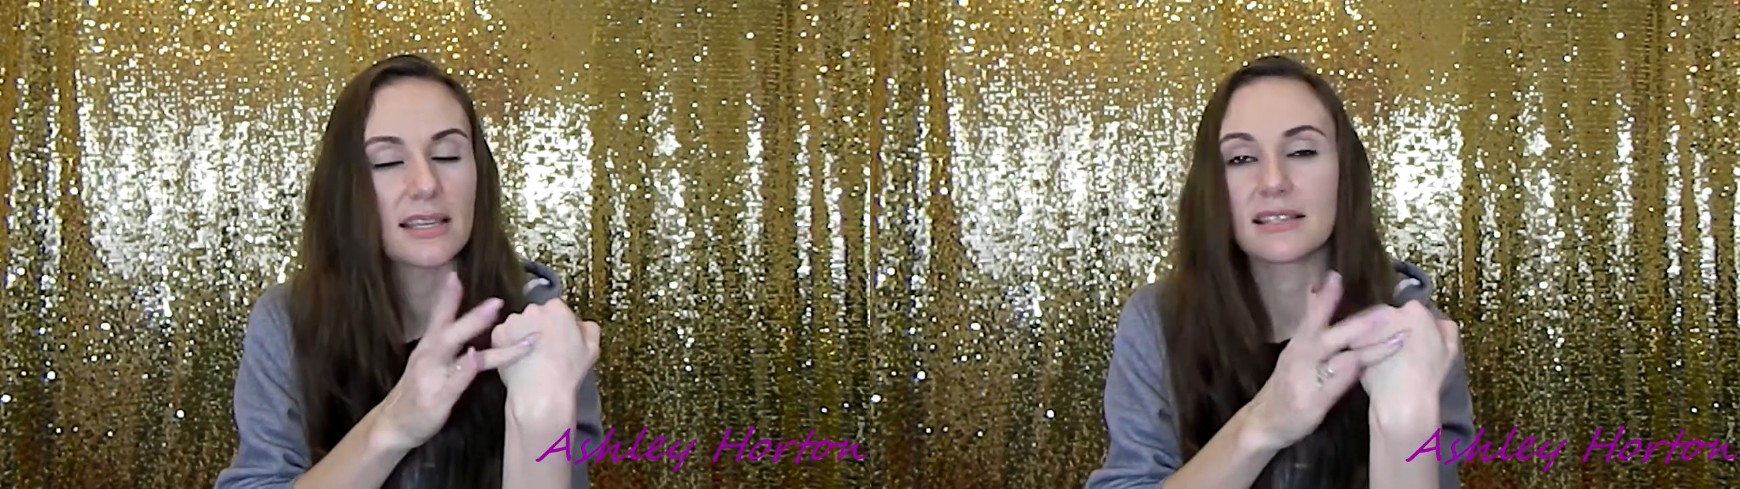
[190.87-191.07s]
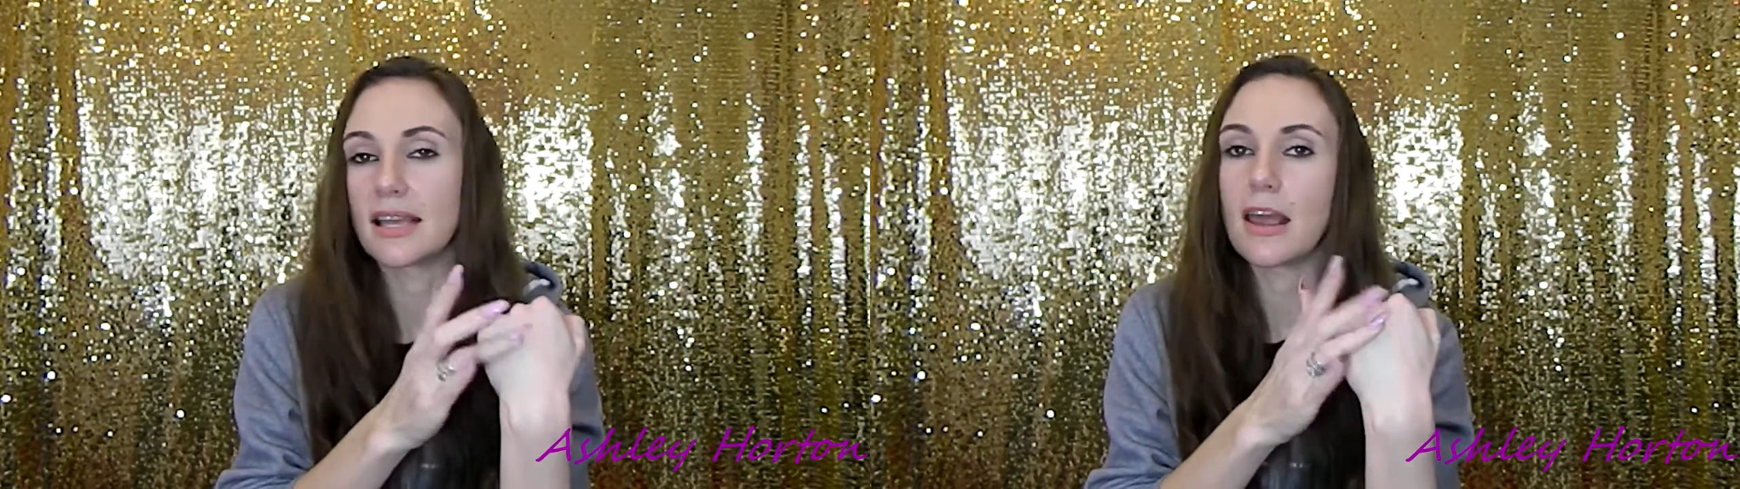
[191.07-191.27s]

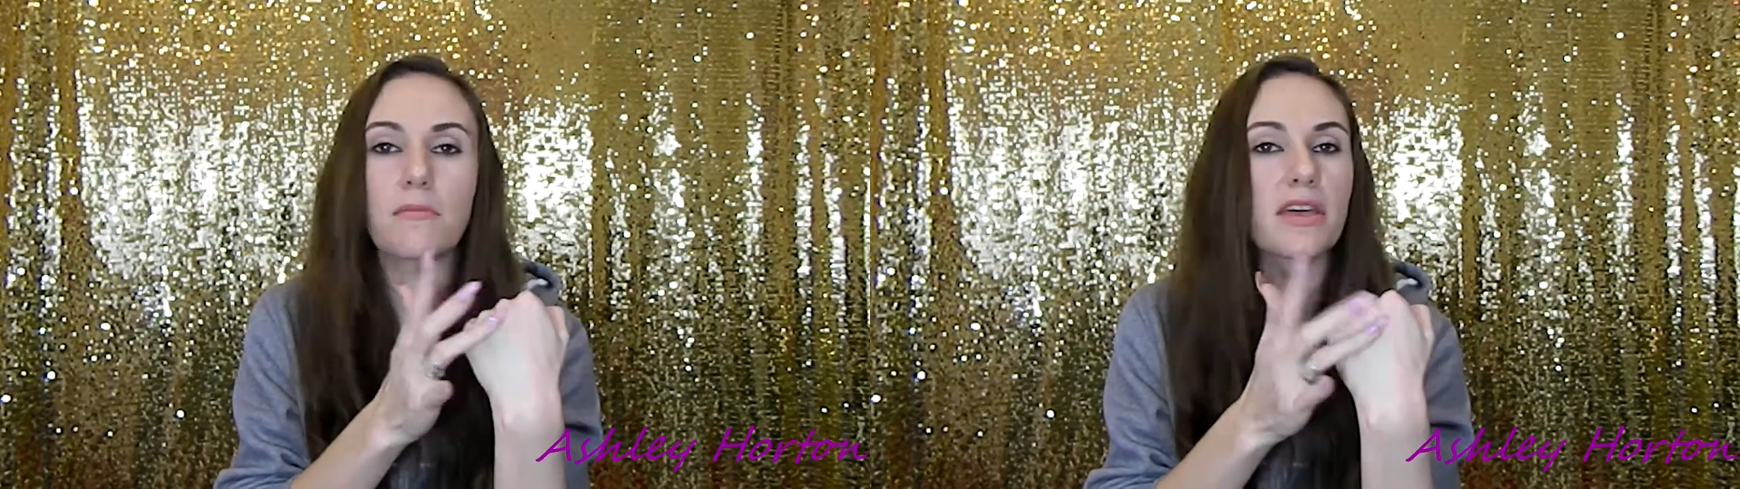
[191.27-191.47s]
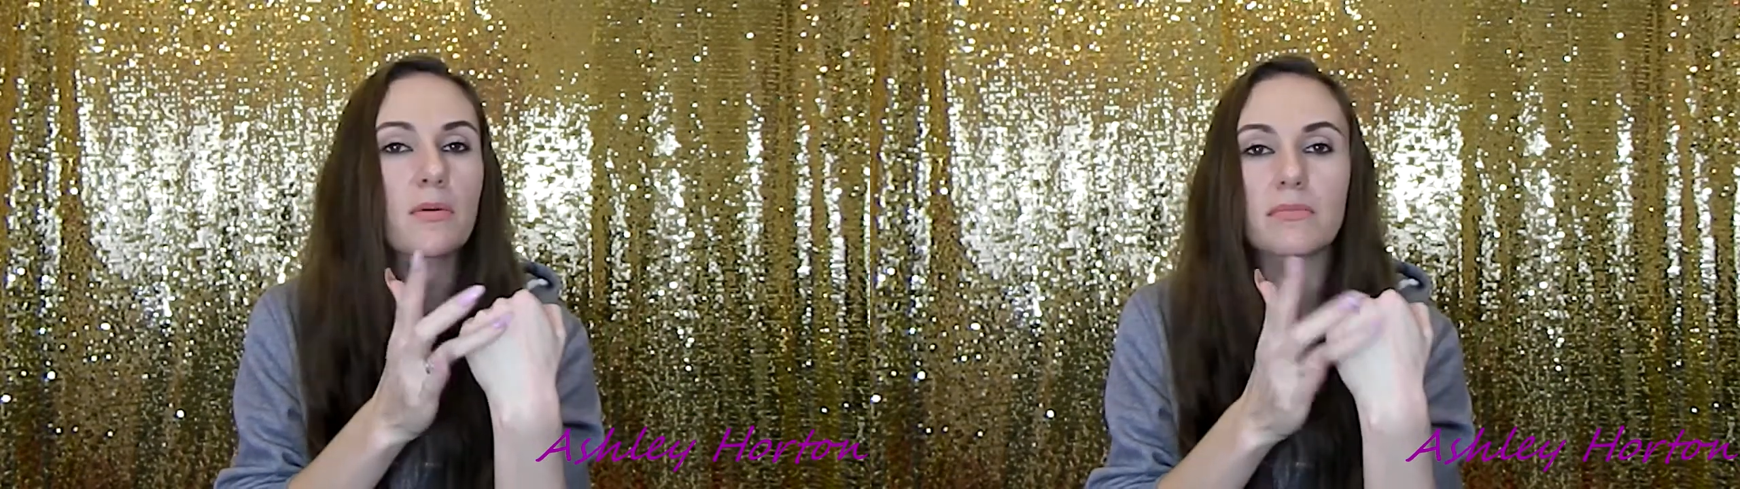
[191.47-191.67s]
Same
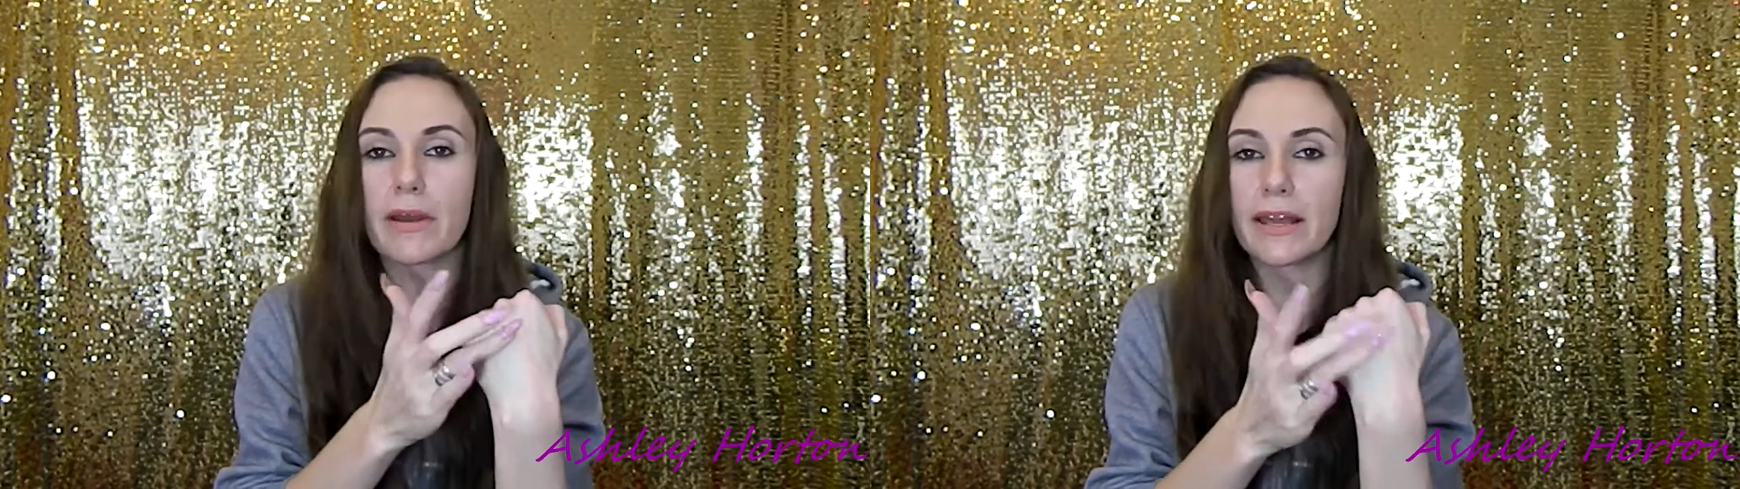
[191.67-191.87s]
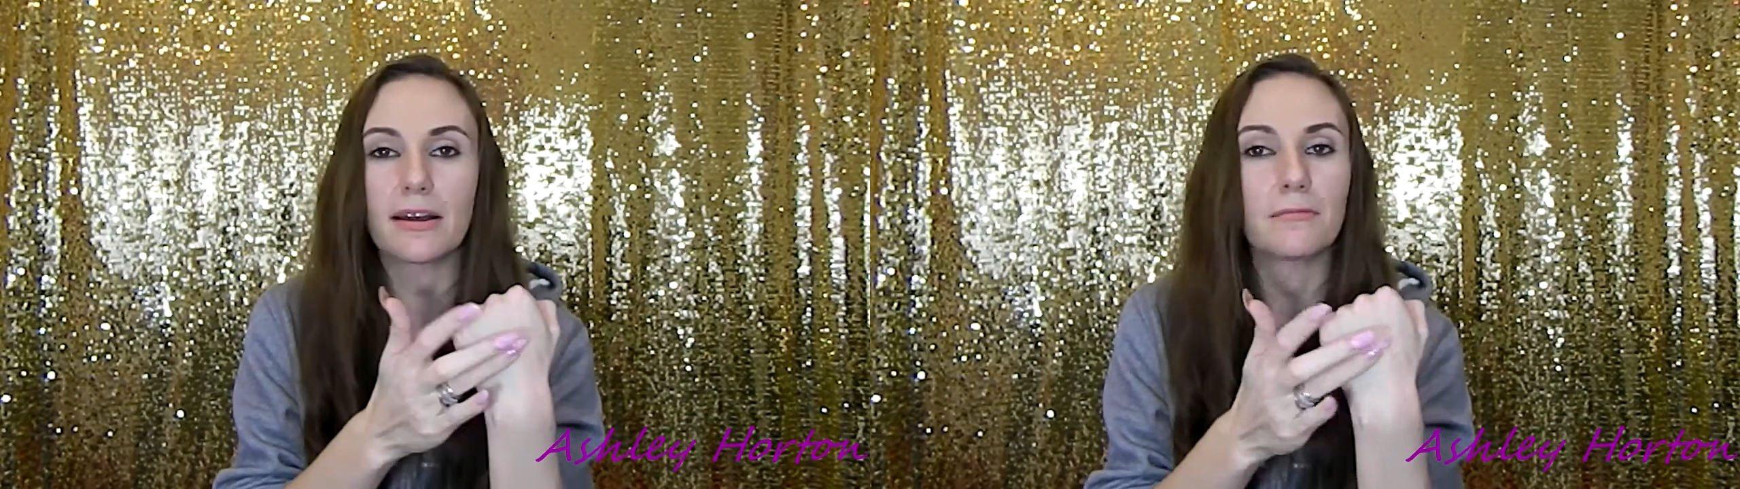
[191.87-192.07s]
thing with
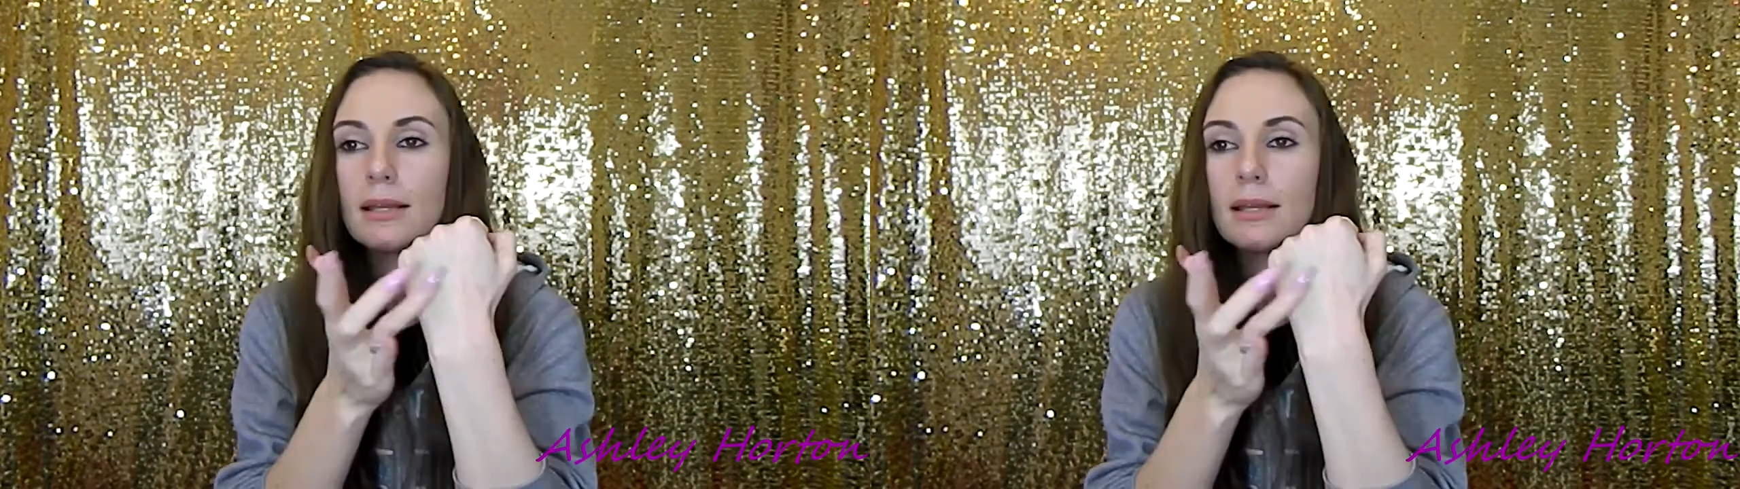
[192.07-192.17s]
makeup.